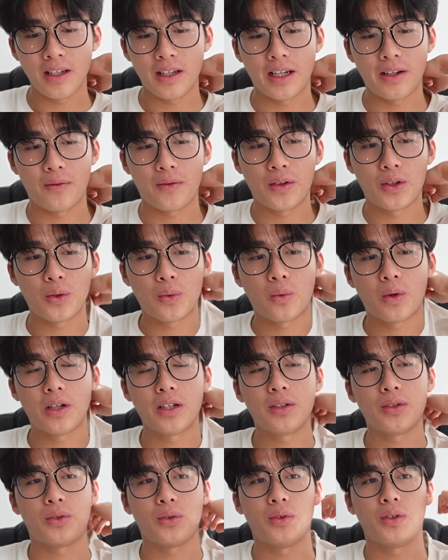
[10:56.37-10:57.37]
if you
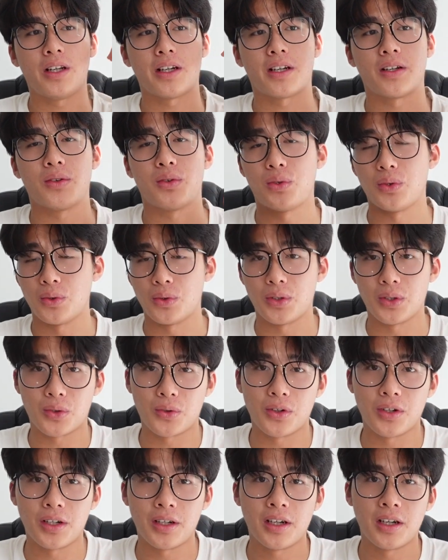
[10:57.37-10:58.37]
wanna do like a dual
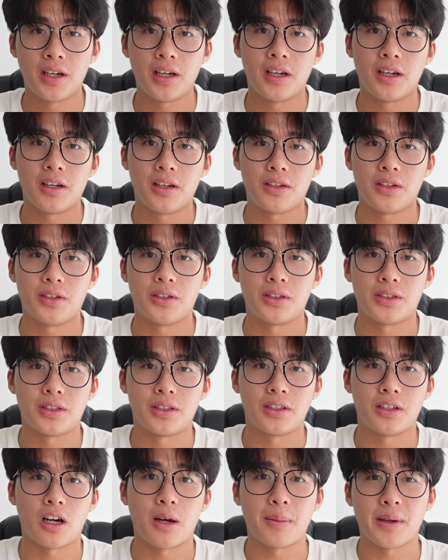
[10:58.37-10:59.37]
degree,
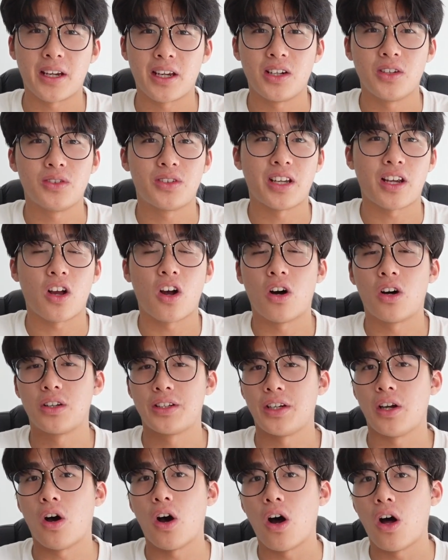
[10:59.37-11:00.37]
you're obligated to take all
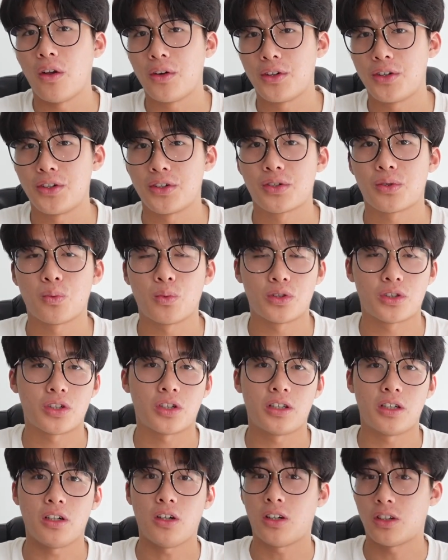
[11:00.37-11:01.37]
the honors, which
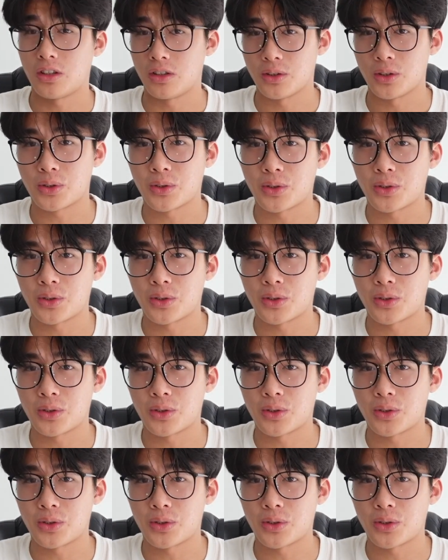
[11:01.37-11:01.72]
are the harder